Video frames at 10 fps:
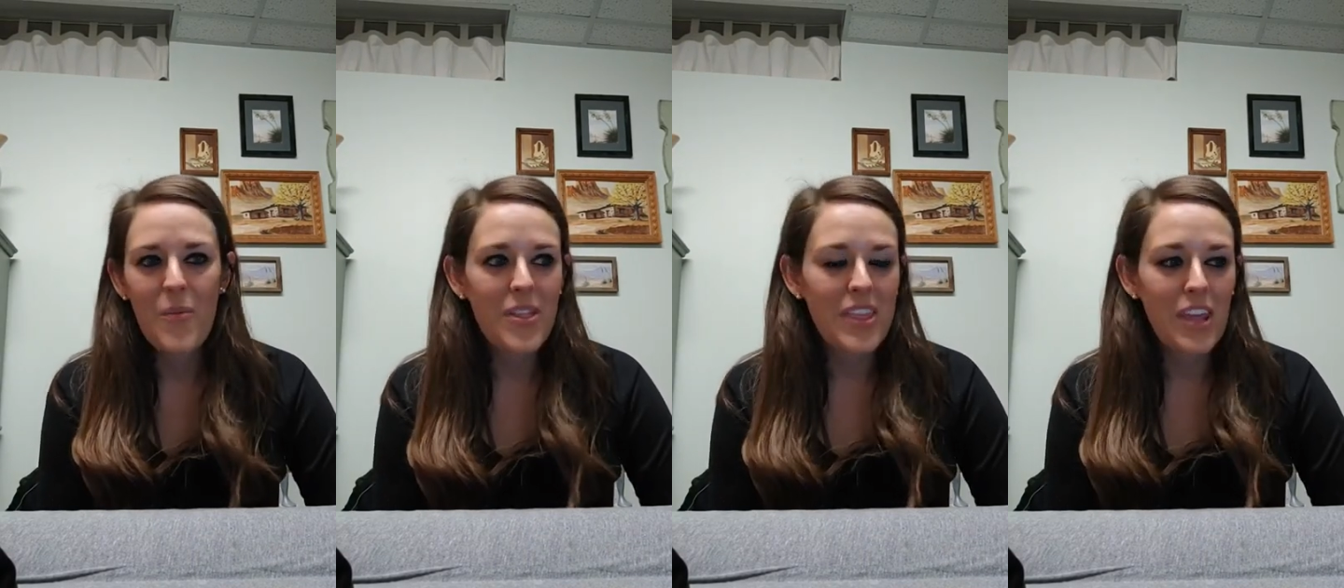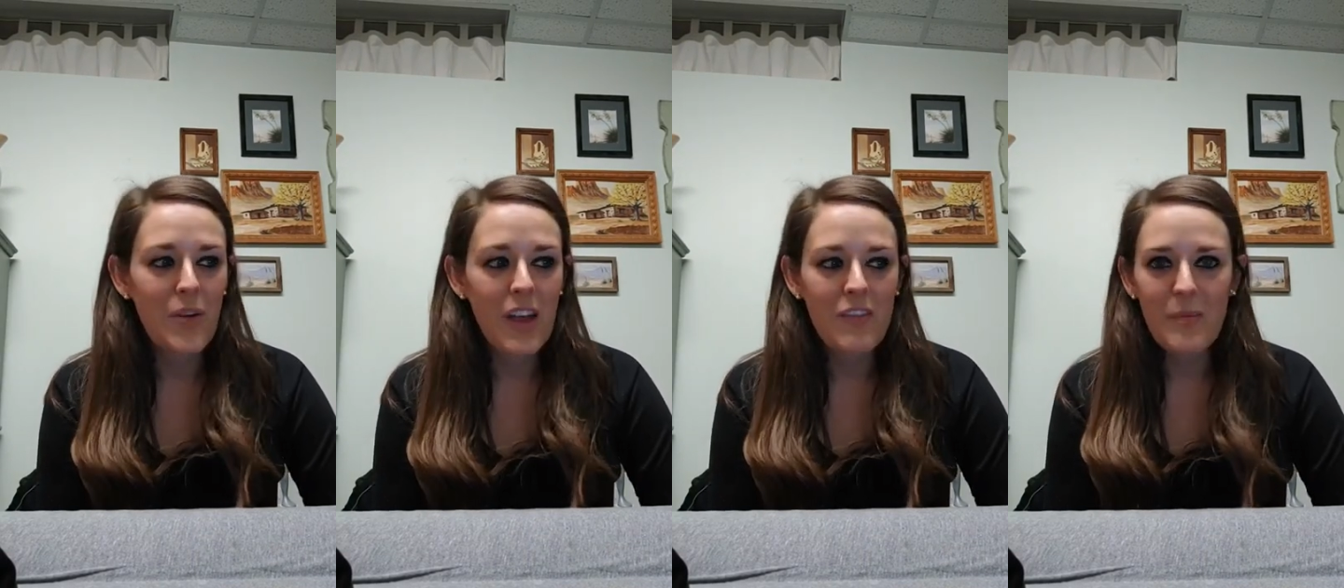Well, thank
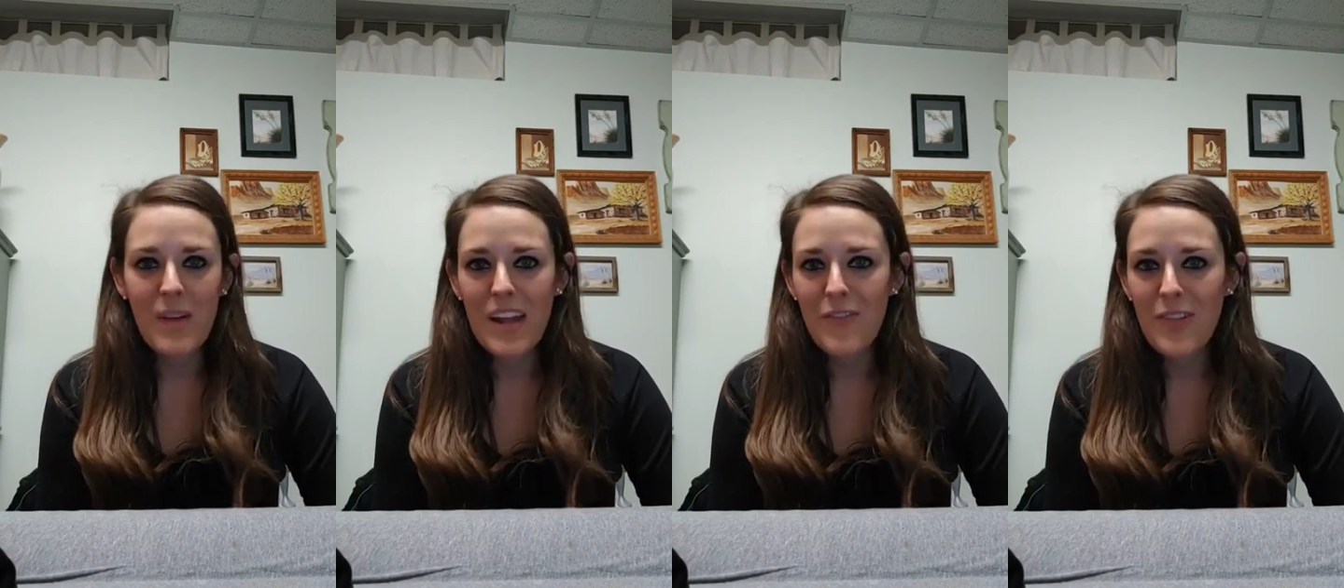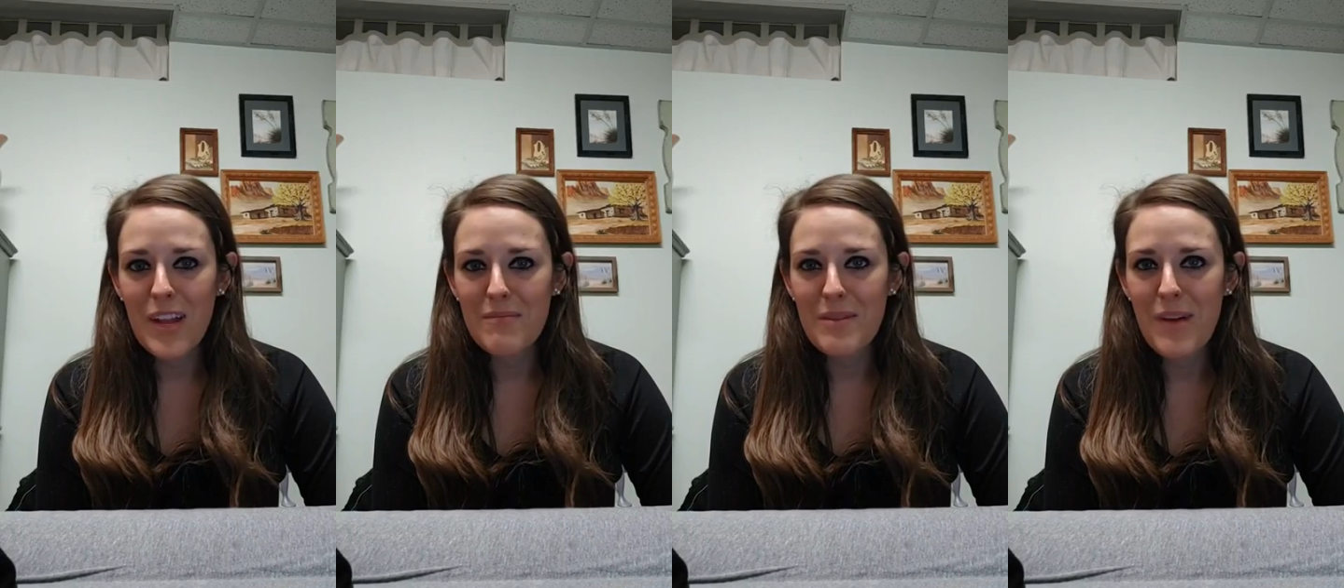you everybody for
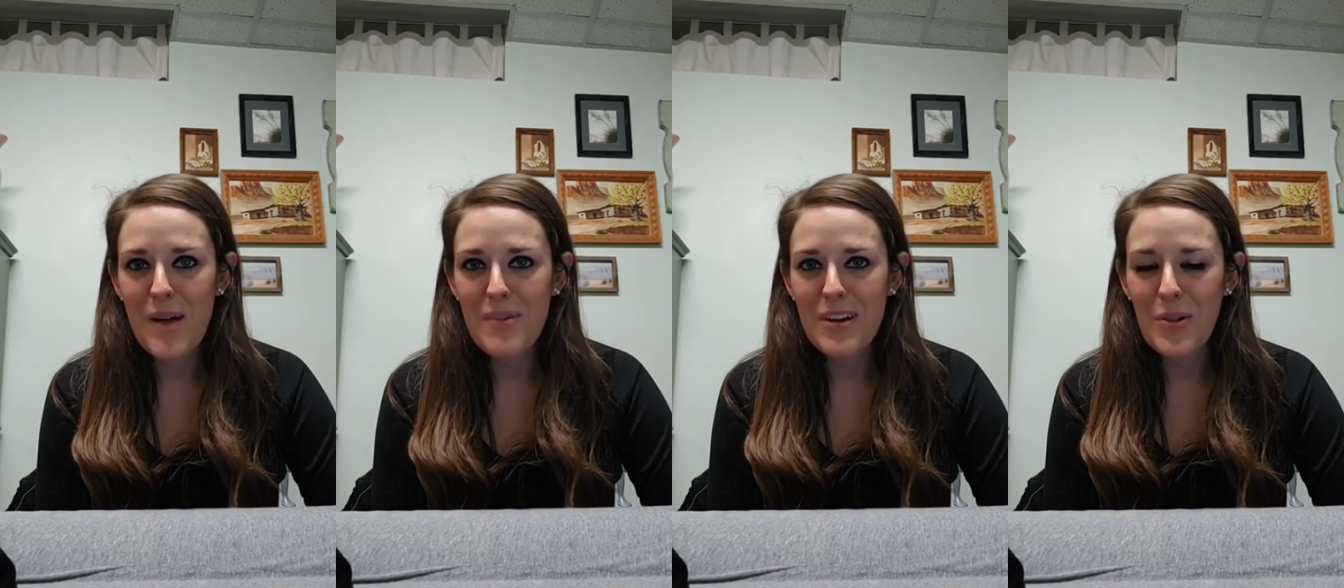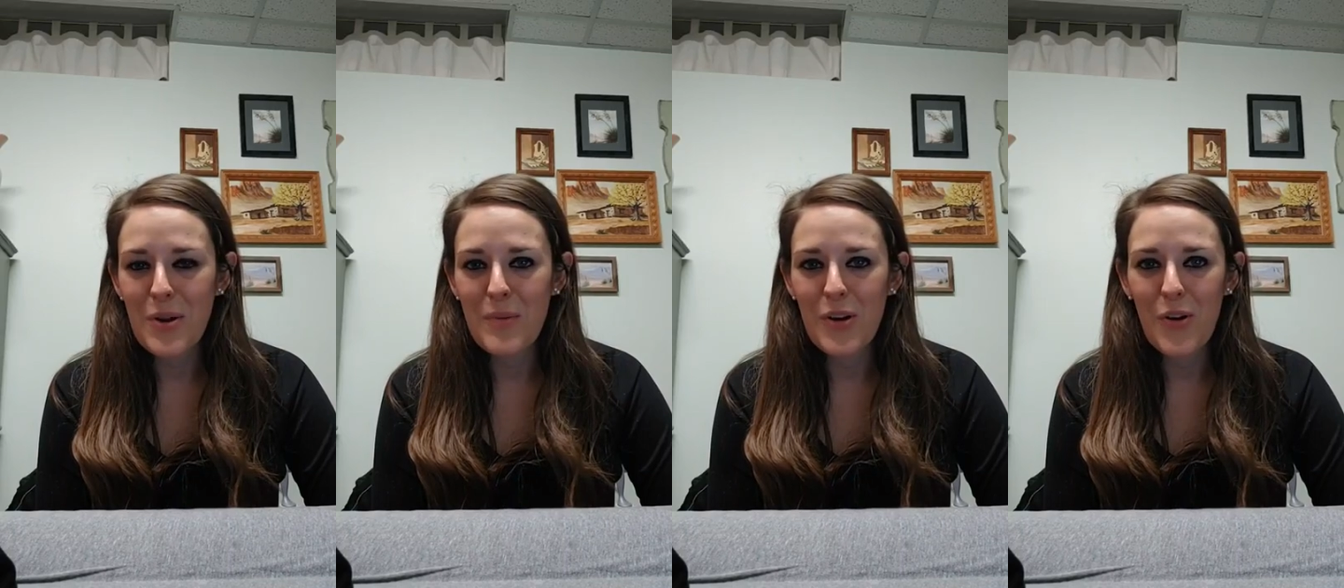letting me pop on a
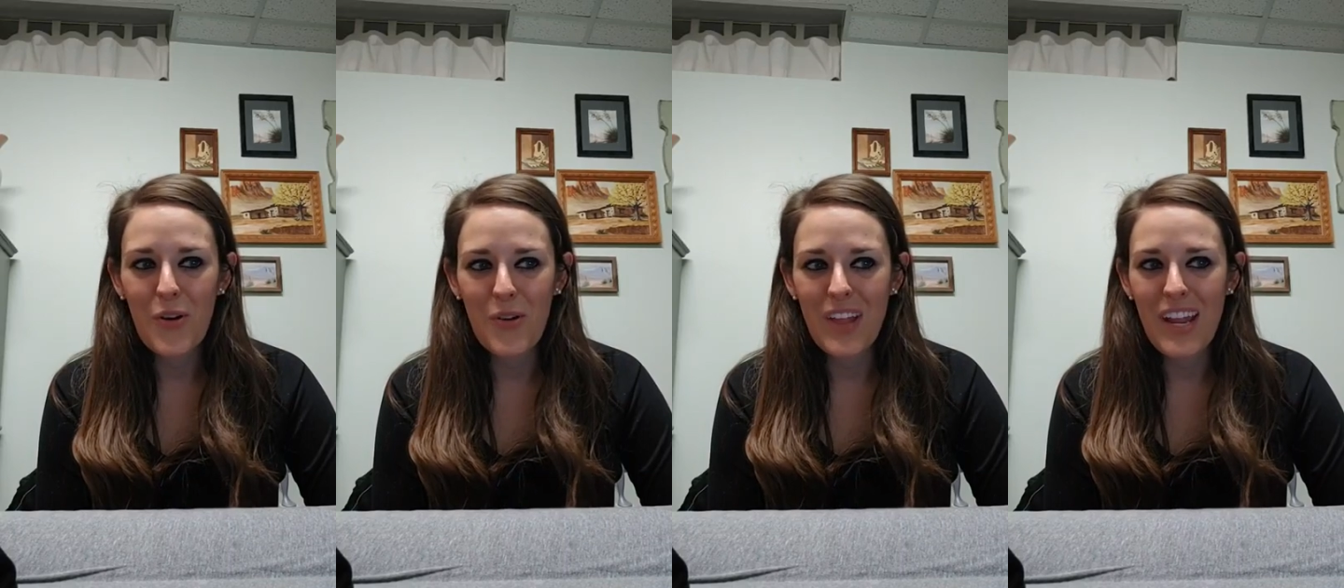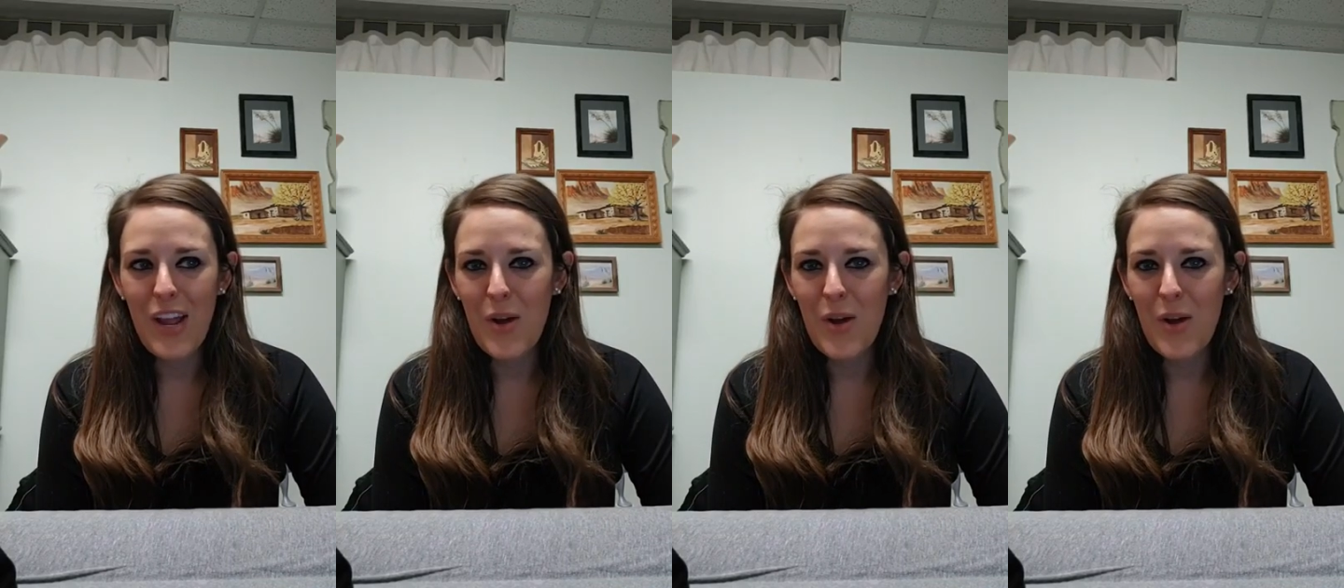little bit early.